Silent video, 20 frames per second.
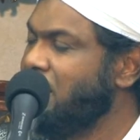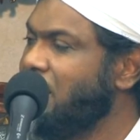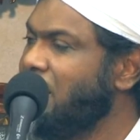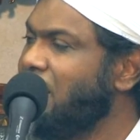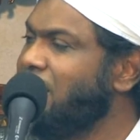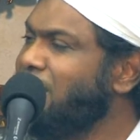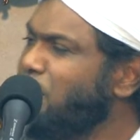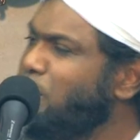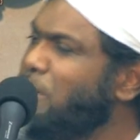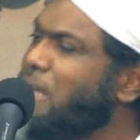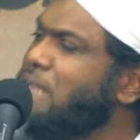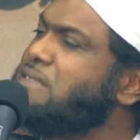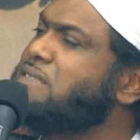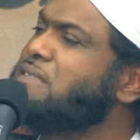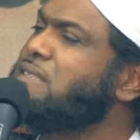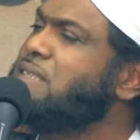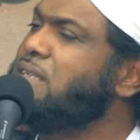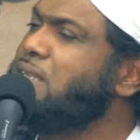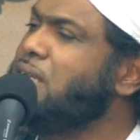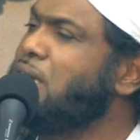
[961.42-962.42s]
And the man
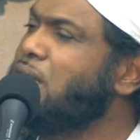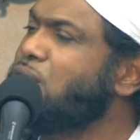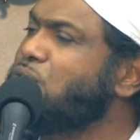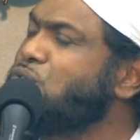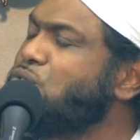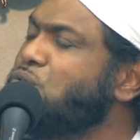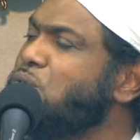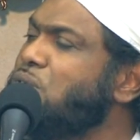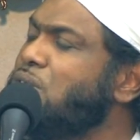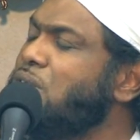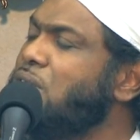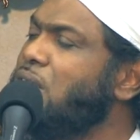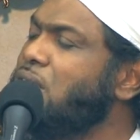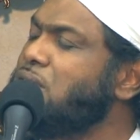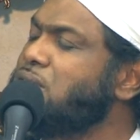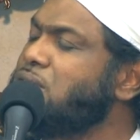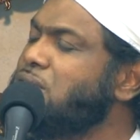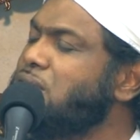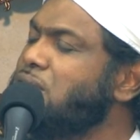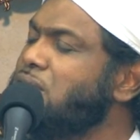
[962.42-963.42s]
said, Ya Rasulullah
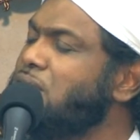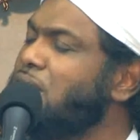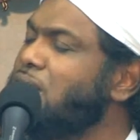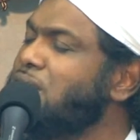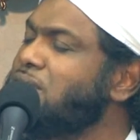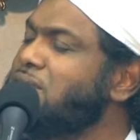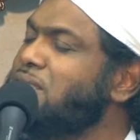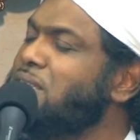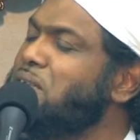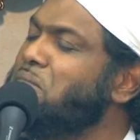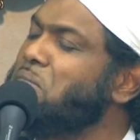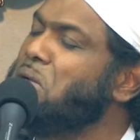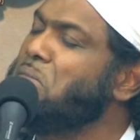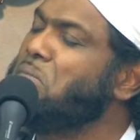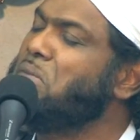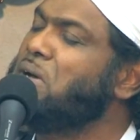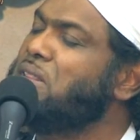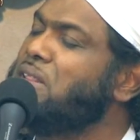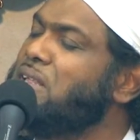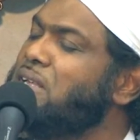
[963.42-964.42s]
sallallahu alaihi wasallam, my
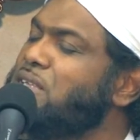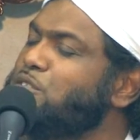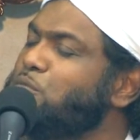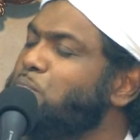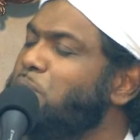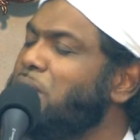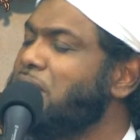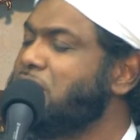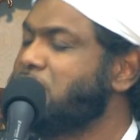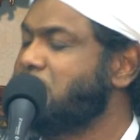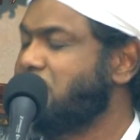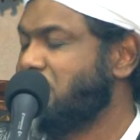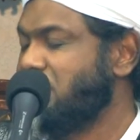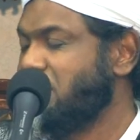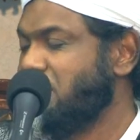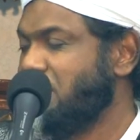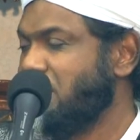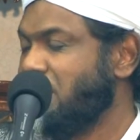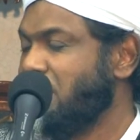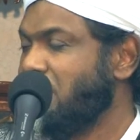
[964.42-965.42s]
mother has passed.
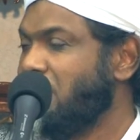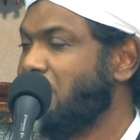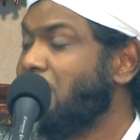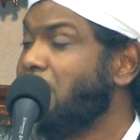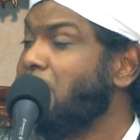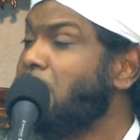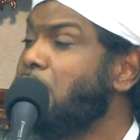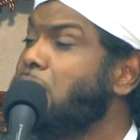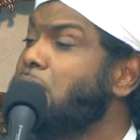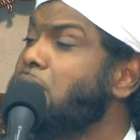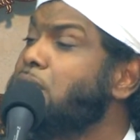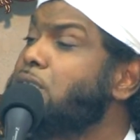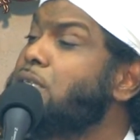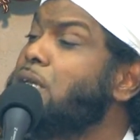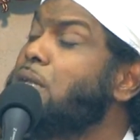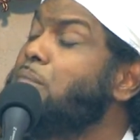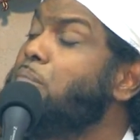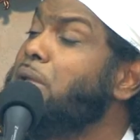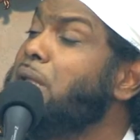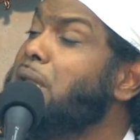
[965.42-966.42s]
He
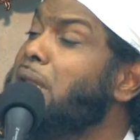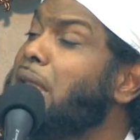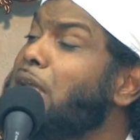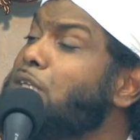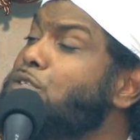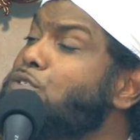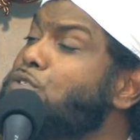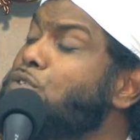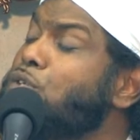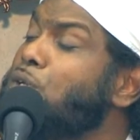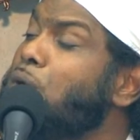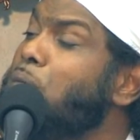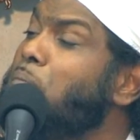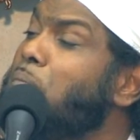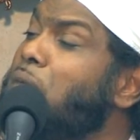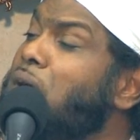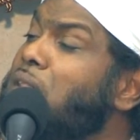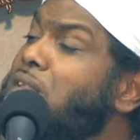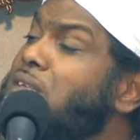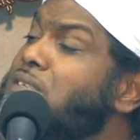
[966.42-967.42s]
said, be nice to your
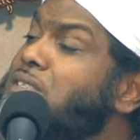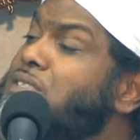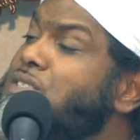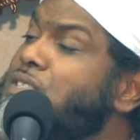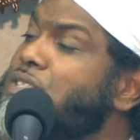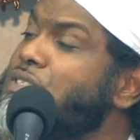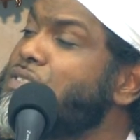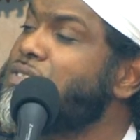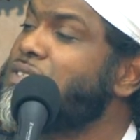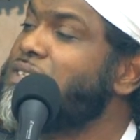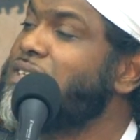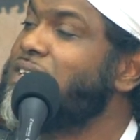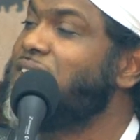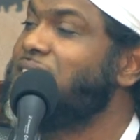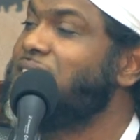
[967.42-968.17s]
mother's sister.